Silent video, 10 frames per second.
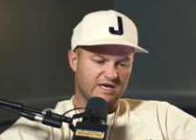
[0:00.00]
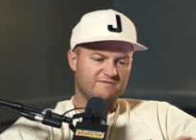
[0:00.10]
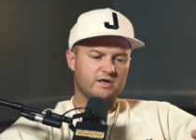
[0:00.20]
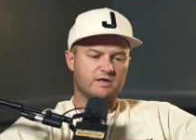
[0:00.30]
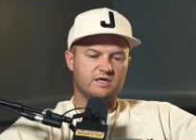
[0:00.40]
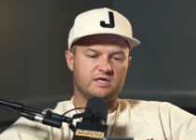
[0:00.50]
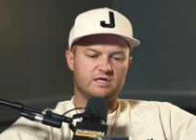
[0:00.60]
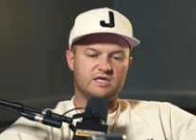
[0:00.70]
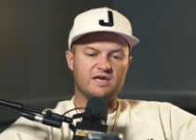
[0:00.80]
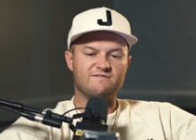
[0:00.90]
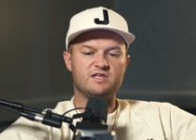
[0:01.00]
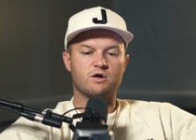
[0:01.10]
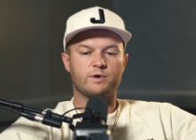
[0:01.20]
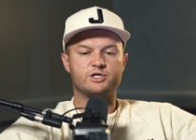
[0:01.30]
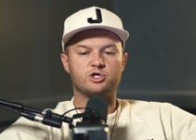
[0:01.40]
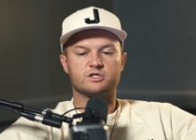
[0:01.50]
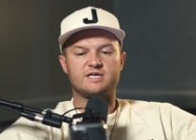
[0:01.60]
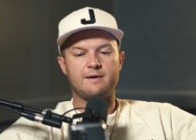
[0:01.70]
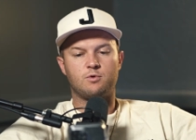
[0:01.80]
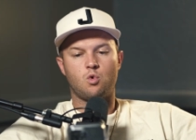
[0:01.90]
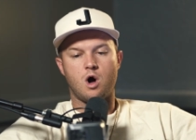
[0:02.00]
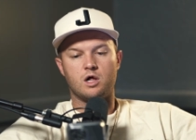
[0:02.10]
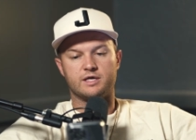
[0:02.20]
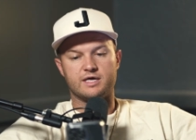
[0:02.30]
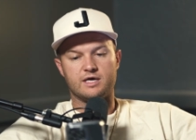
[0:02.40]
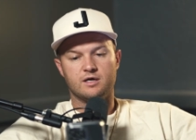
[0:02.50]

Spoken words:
Given the original tape quality,